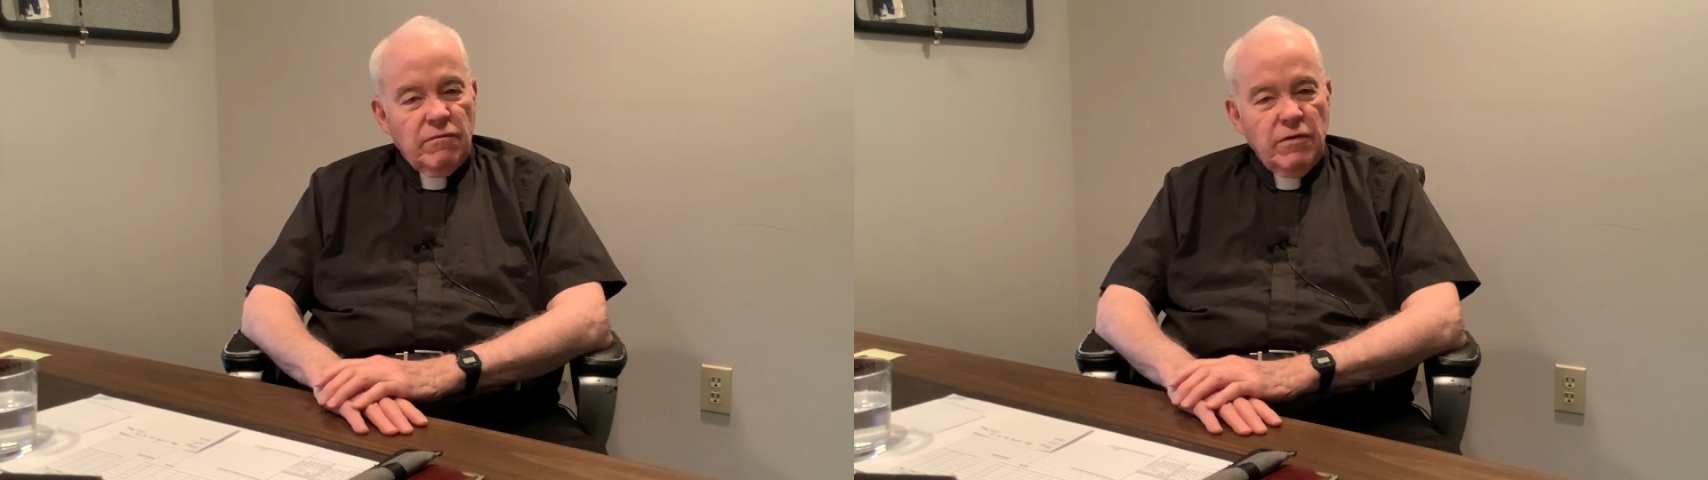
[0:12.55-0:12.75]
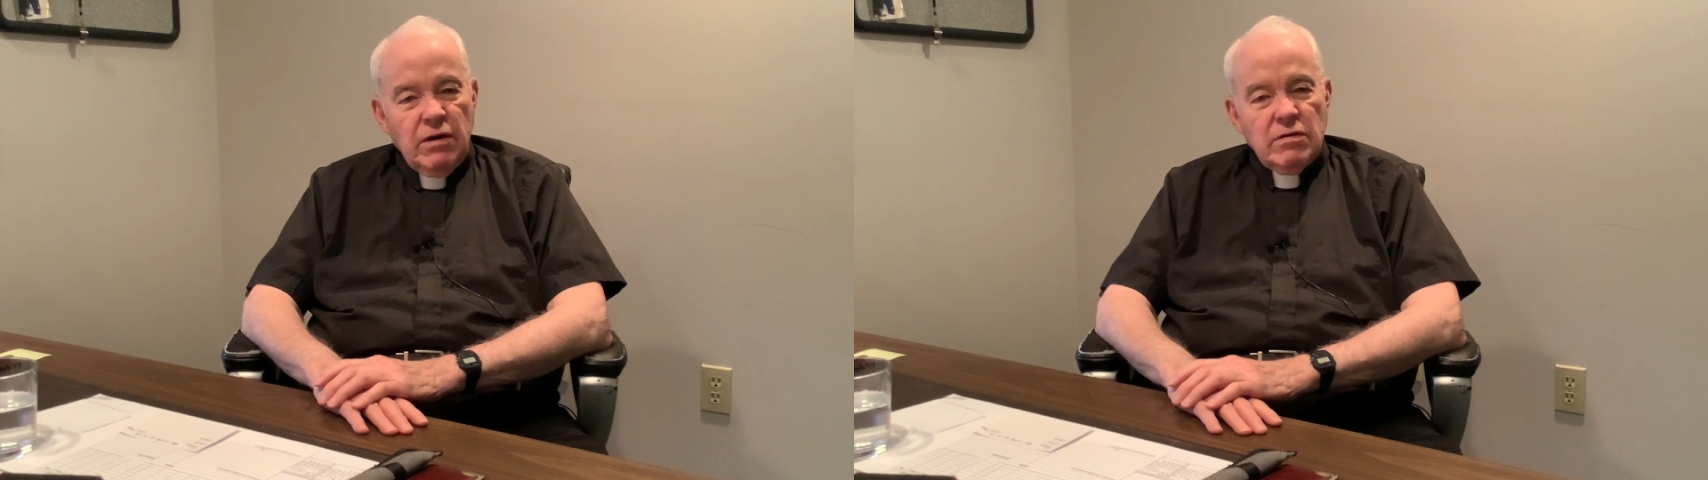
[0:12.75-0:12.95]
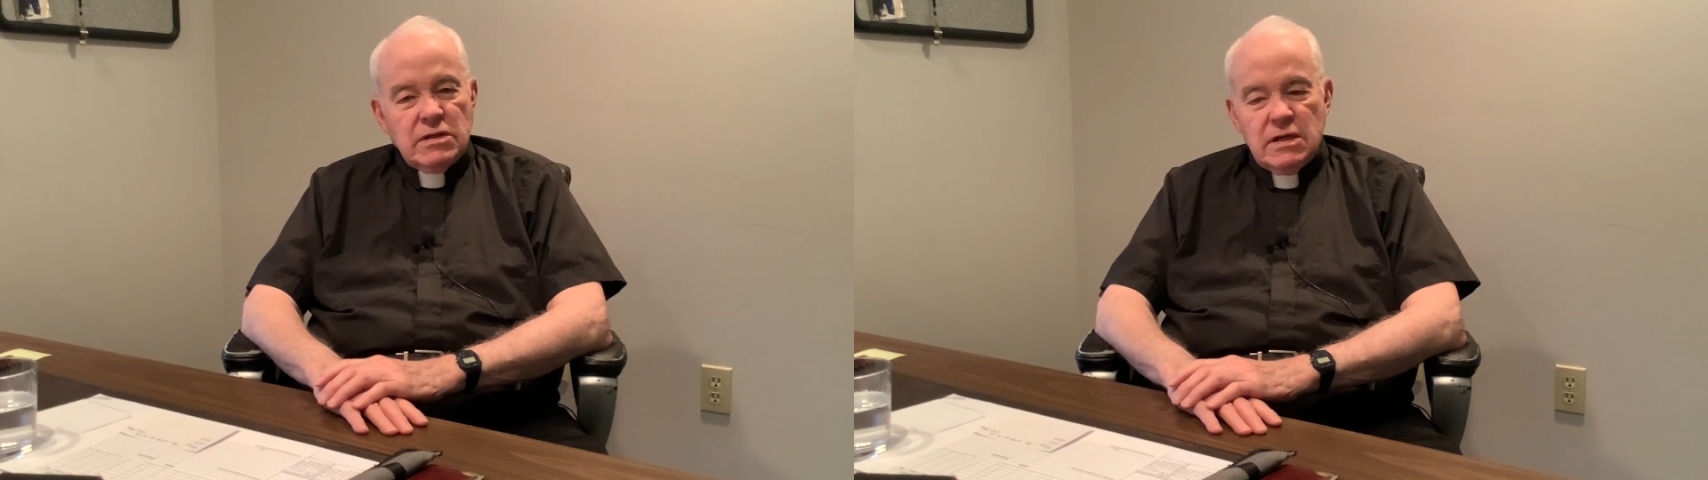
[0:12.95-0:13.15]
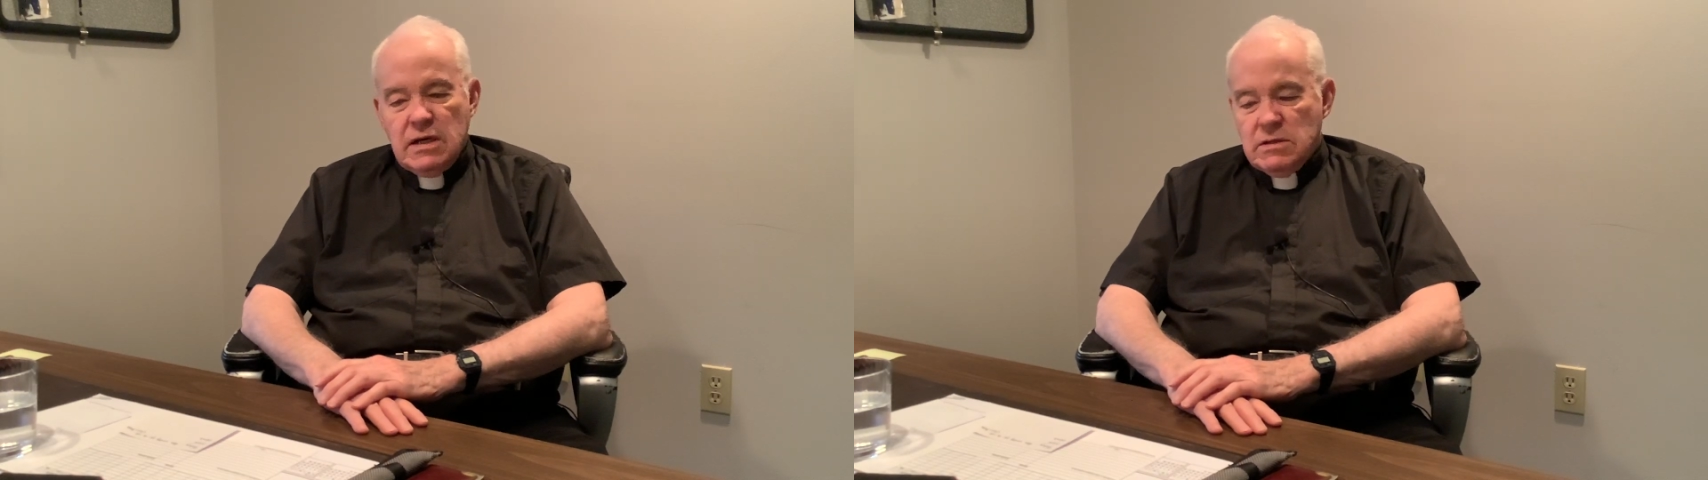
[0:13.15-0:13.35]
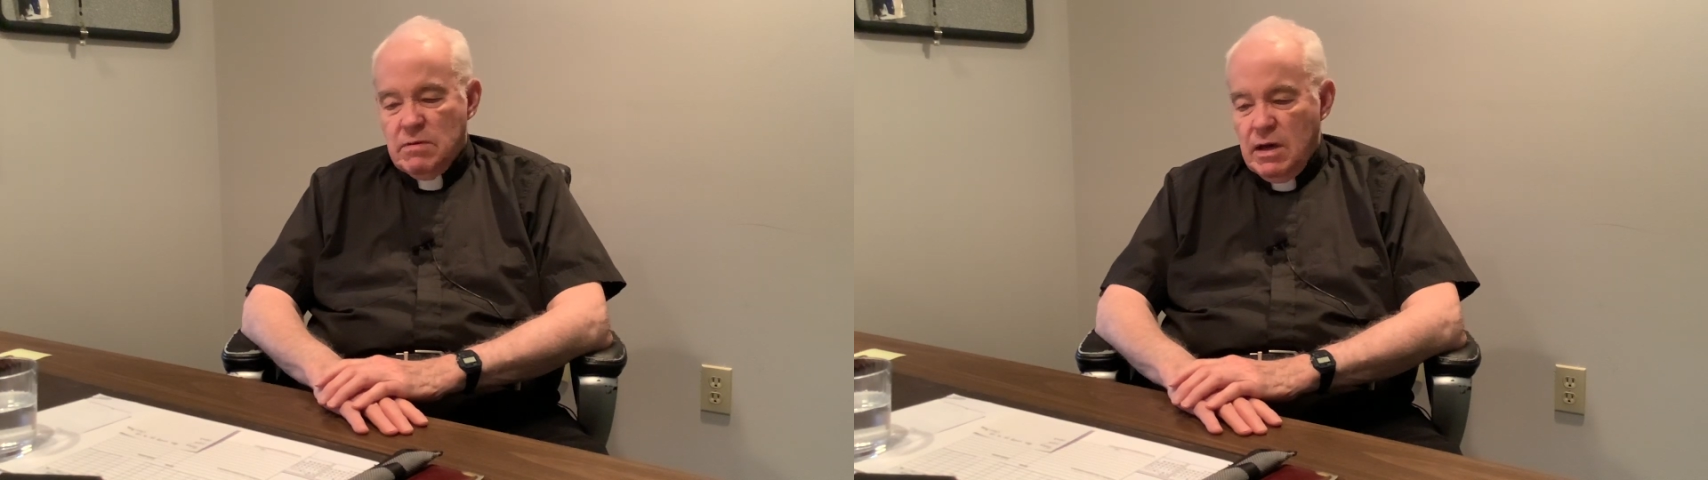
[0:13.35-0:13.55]
frequency
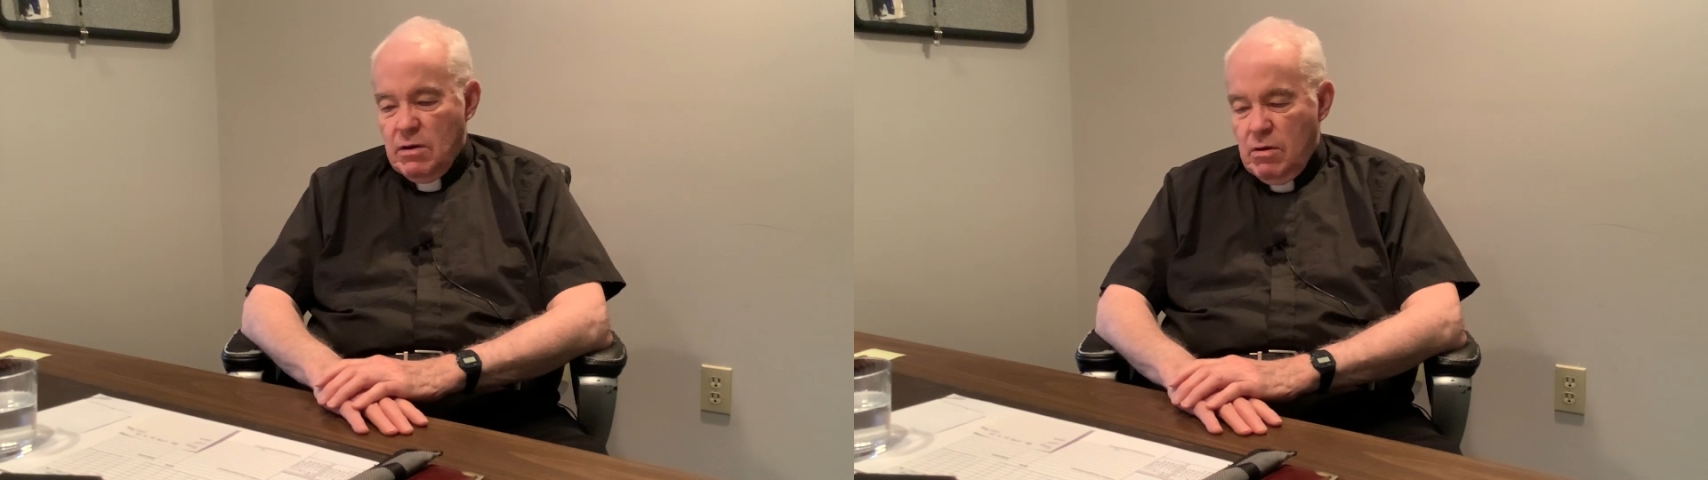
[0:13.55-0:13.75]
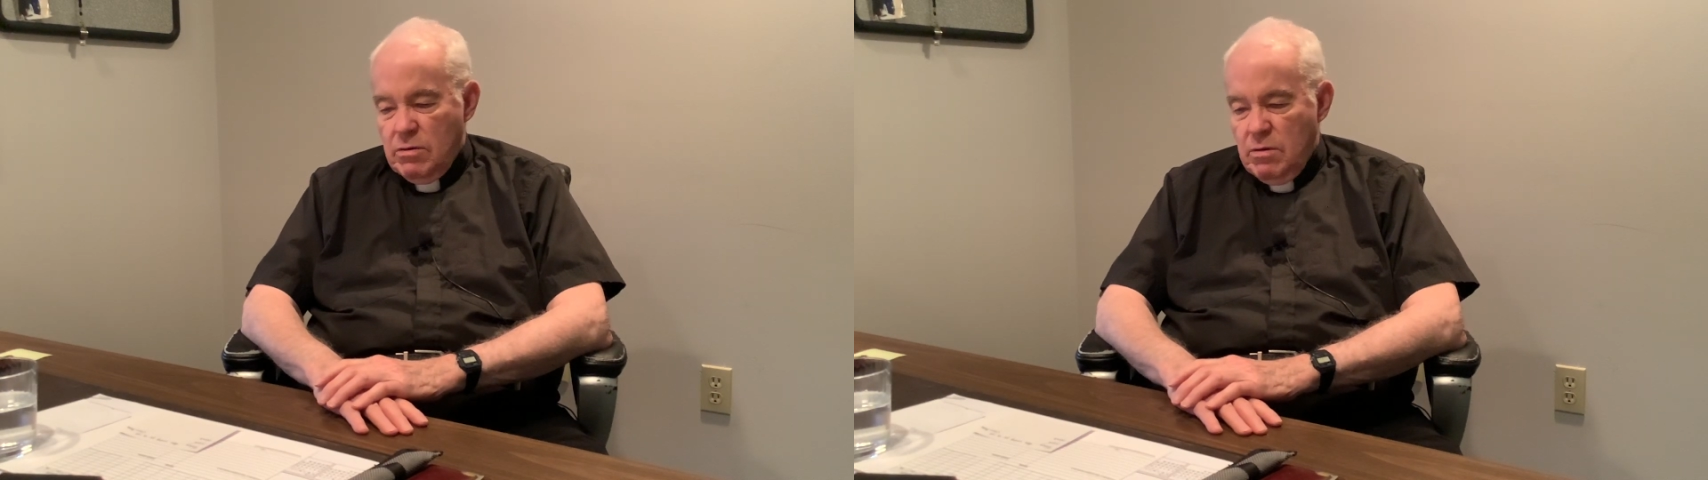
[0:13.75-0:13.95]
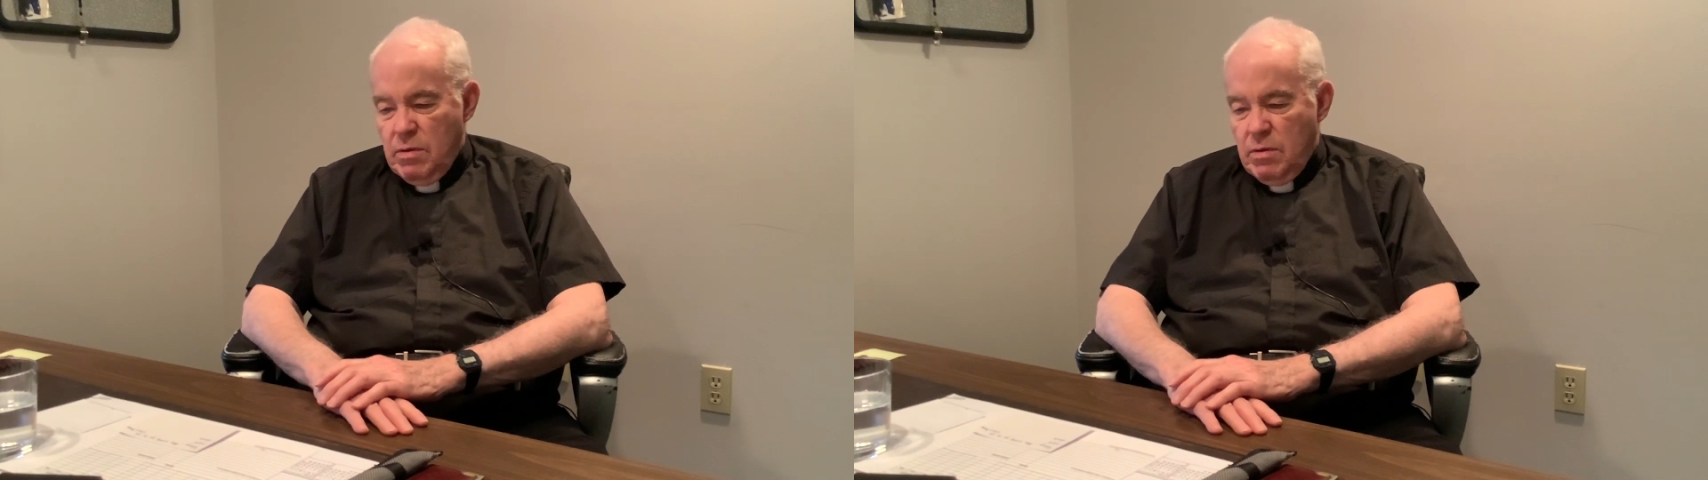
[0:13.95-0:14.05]
as we get older.